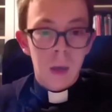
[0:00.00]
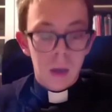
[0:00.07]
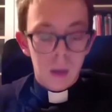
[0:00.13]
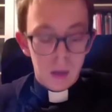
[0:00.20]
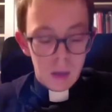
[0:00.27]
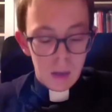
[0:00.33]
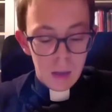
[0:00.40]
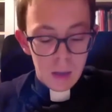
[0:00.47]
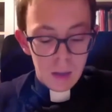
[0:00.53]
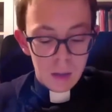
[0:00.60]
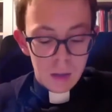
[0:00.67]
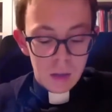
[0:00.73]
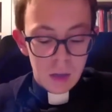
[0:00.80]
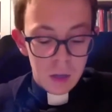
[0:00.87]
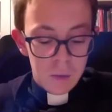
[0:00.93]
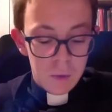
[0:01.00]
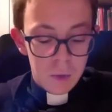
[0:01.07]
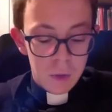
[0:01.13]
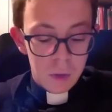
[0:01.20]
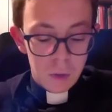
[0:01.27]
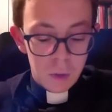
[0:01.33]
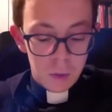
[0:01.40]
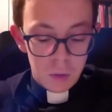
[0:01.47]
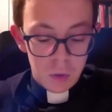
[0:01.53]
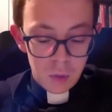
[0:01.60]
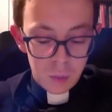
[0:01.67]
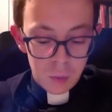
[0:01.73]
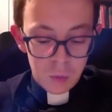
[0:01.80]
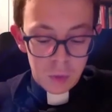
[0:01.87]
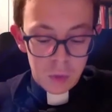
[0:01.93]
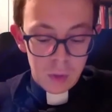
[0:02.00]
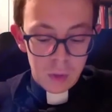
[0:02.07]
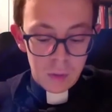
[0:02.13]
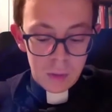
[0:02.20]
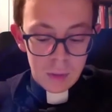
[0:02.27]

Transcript: and a significant contribution to